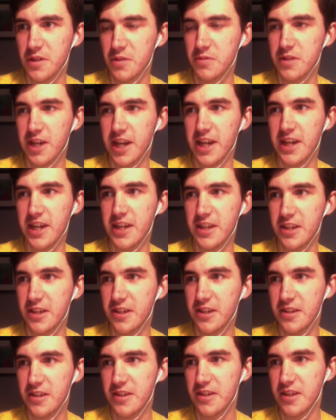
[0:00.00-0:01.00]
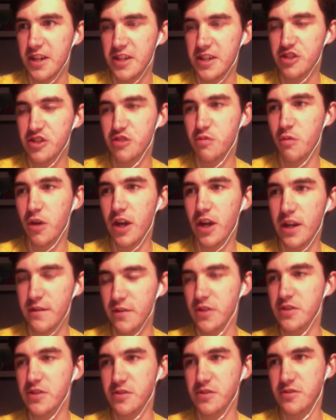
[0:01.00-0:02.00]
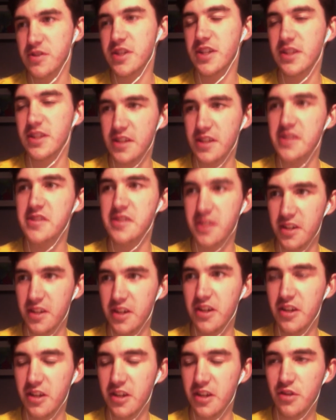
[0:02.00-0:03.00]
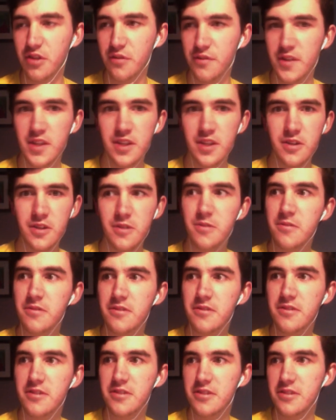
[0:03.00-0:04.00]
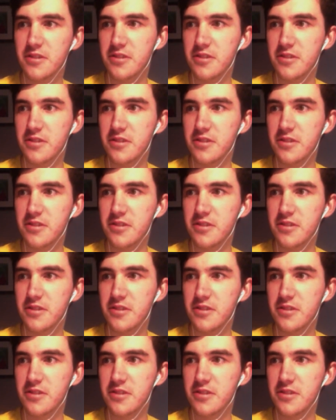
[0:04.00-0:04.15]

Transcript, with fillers: okay. Kiddos, I swear I've also seen this in another video. Come, come, come.